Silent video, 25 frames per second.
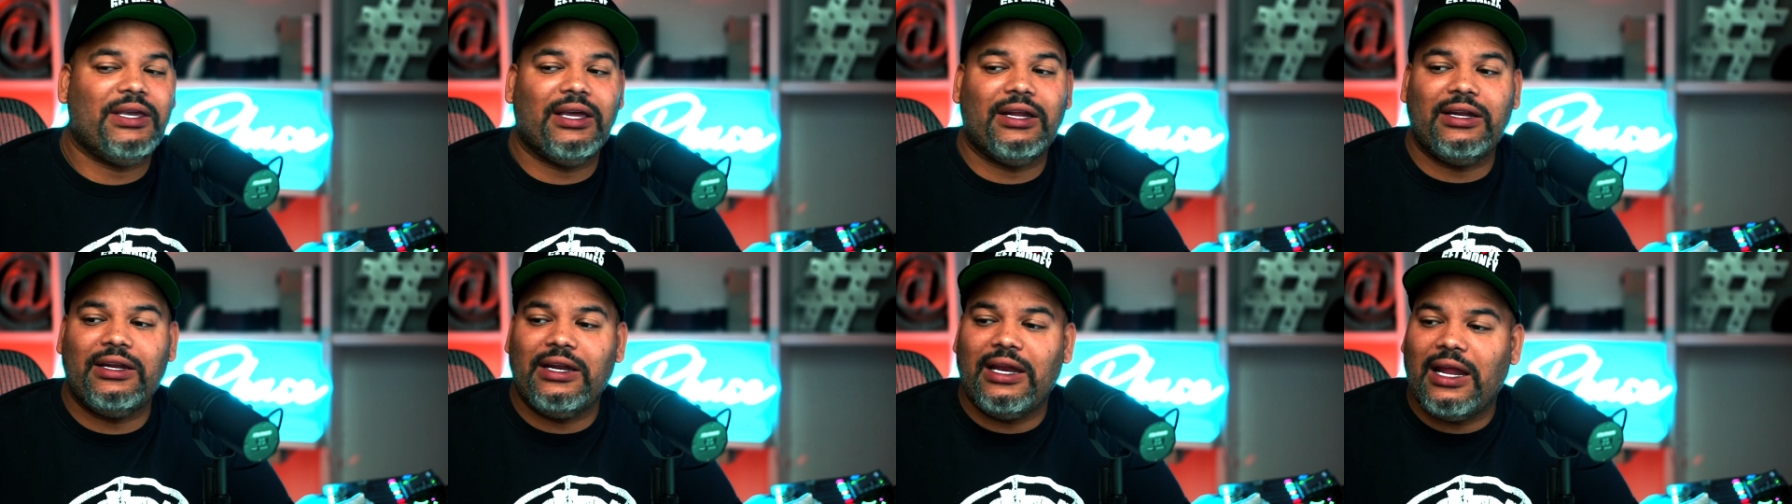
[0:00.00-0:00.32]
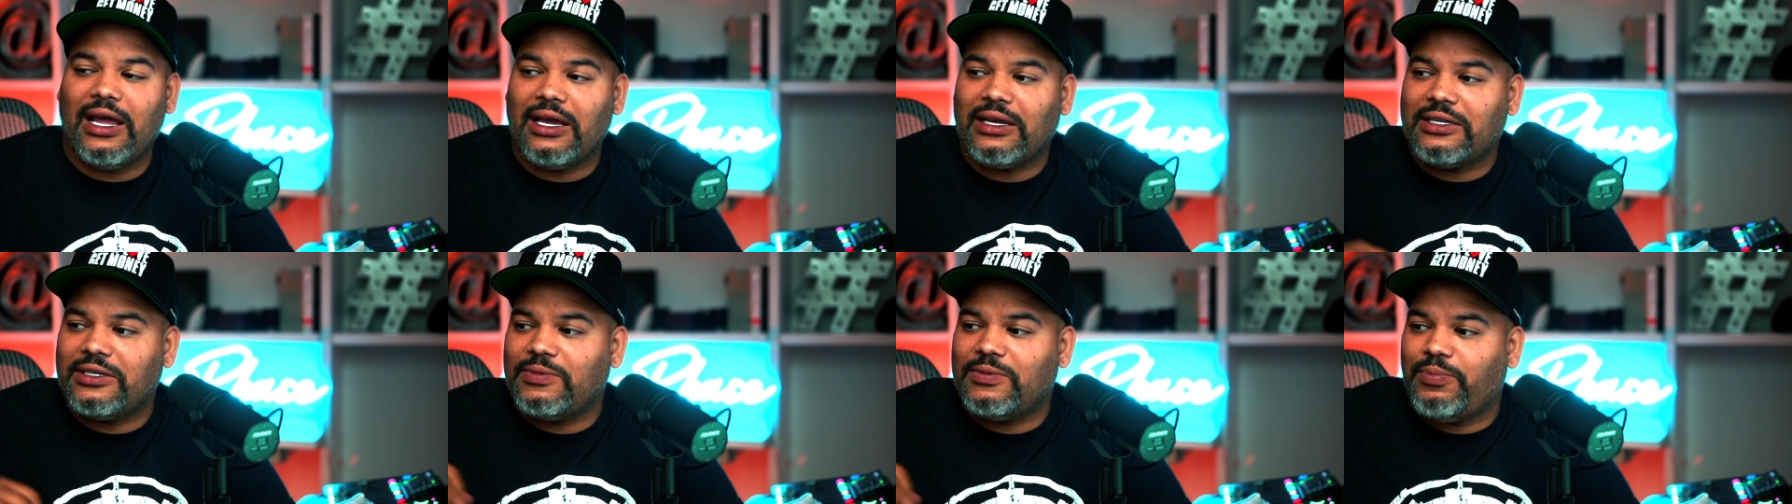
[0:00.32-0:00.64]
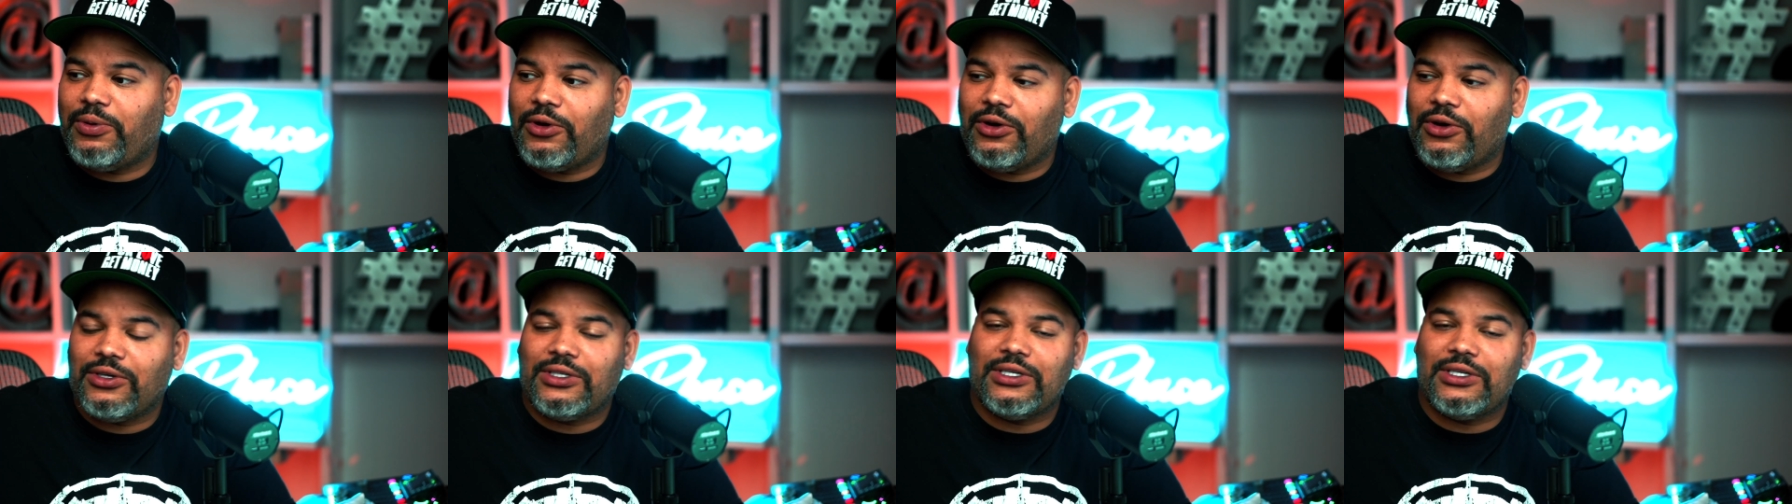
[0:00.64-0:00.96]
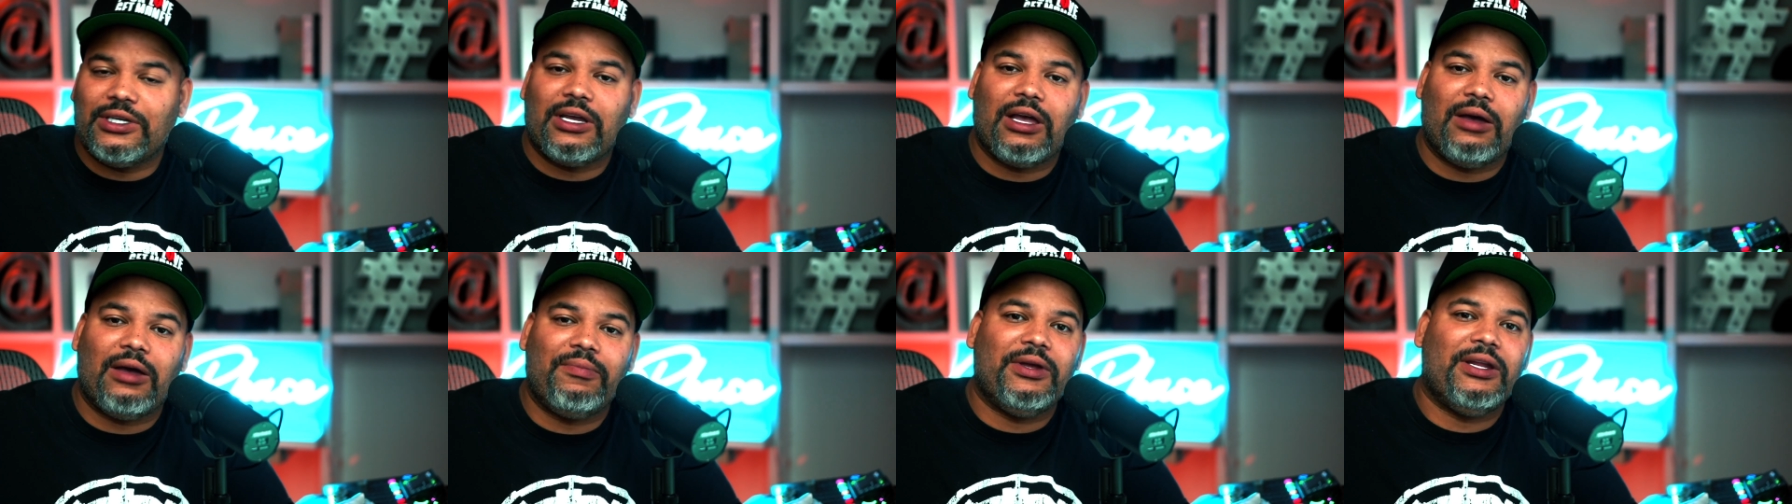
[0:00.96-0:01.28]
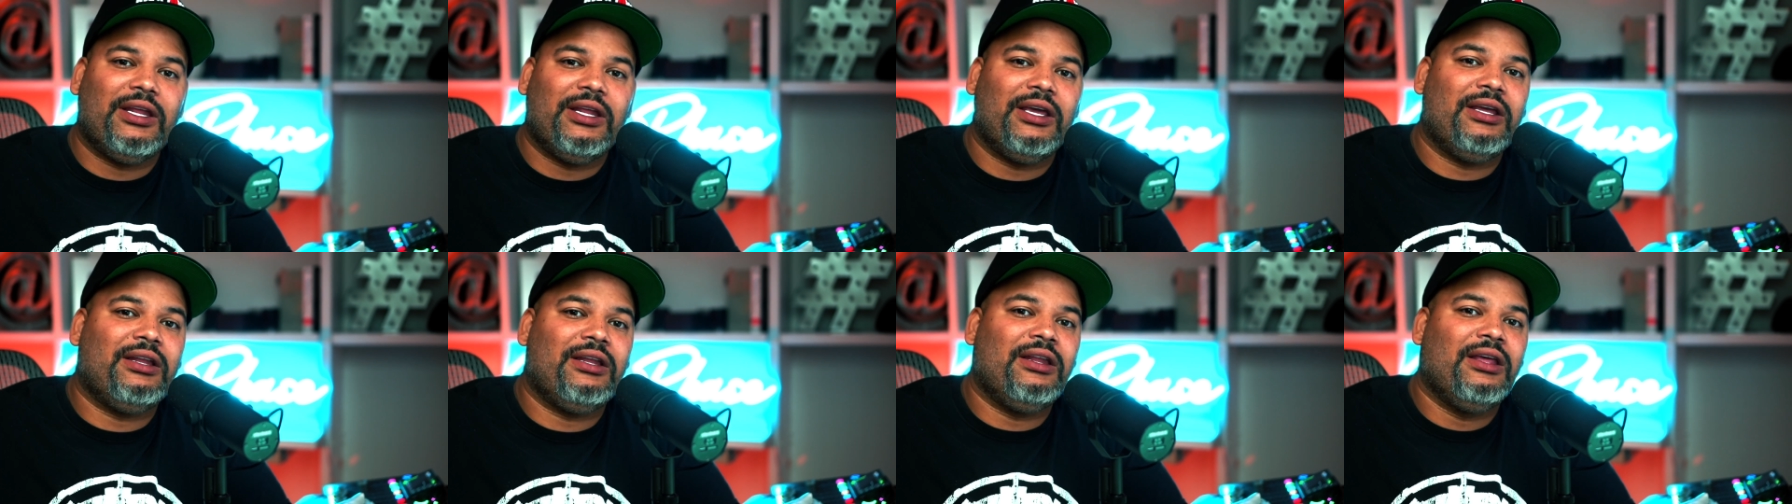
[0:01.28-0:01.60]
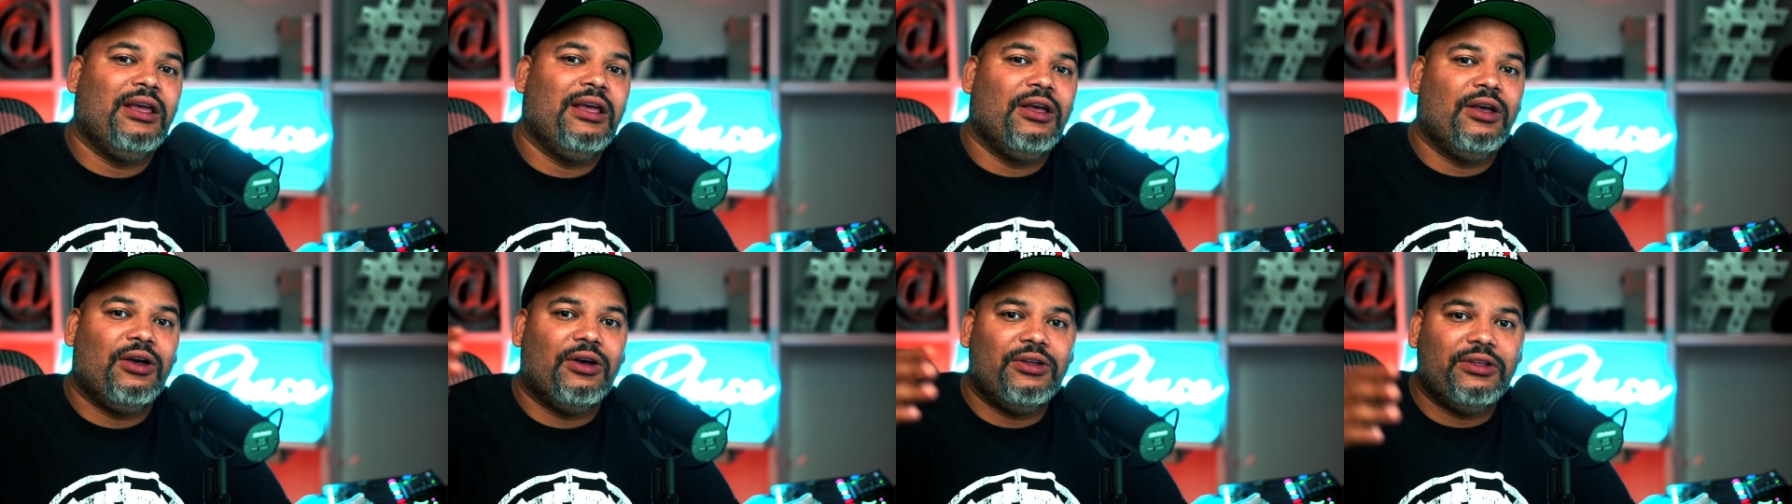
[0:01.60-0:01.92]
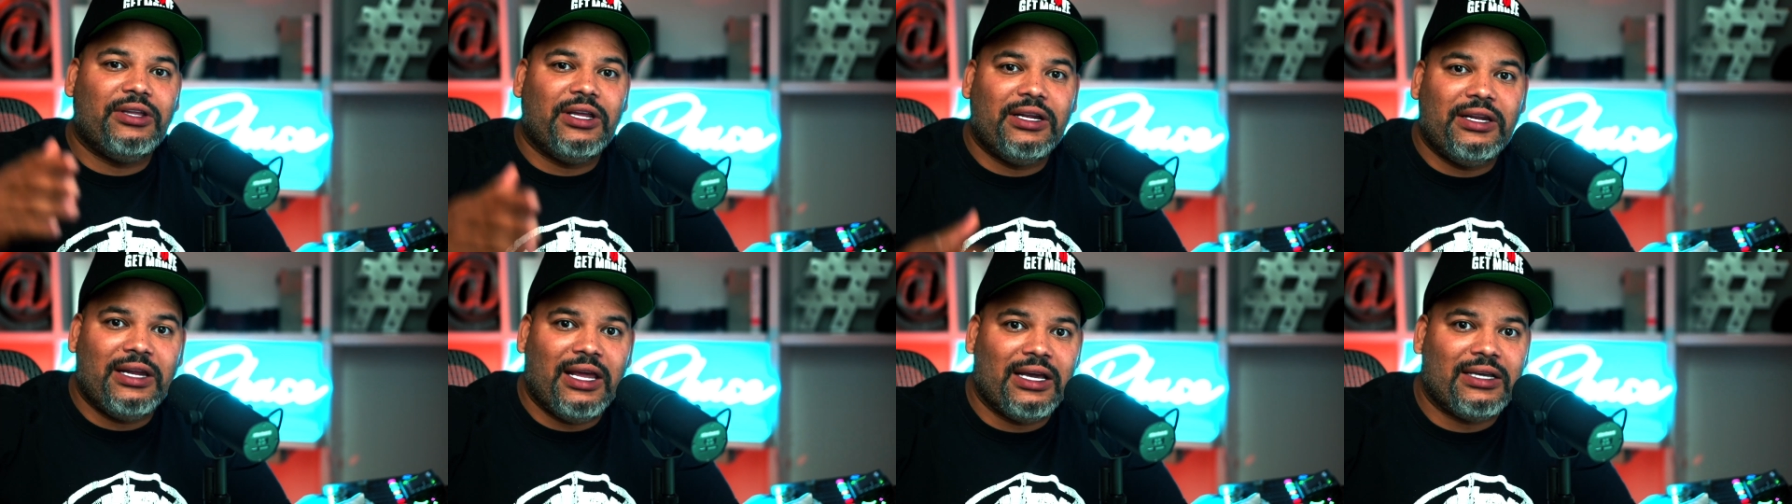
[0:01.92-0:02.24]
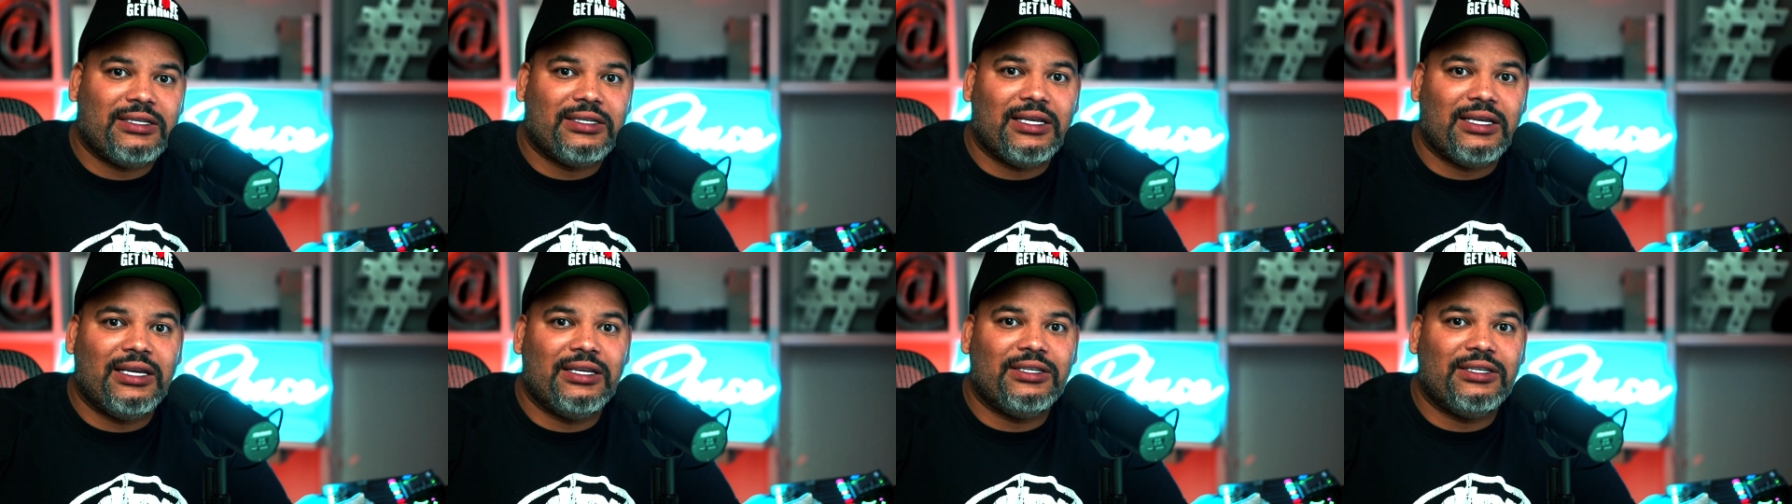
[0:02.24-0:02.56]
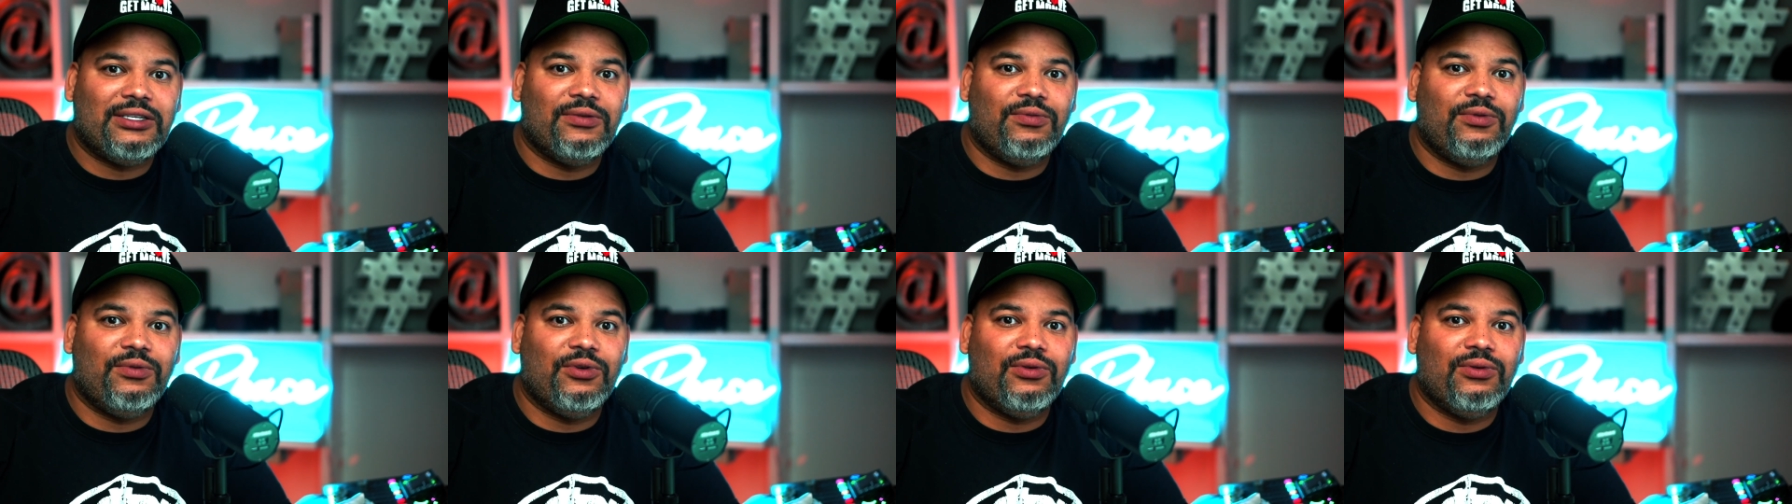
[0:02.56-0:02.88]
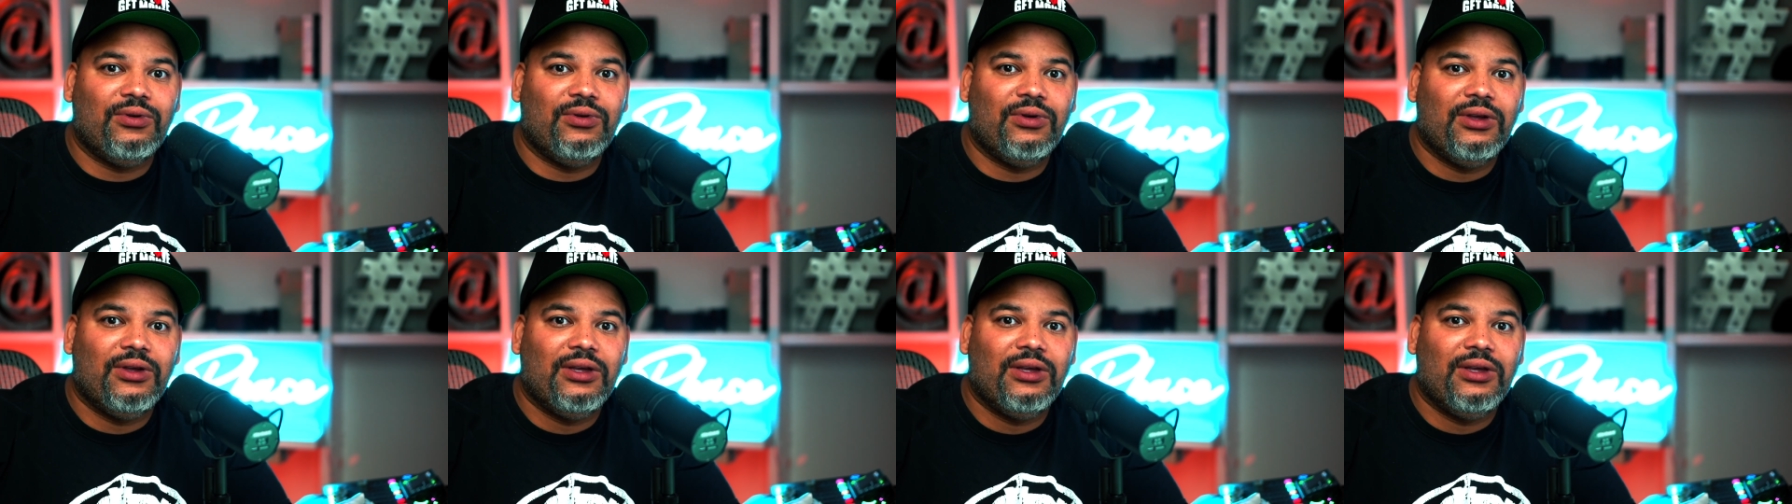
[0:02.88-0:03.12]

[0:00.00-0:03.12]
a next person coming in on the next interview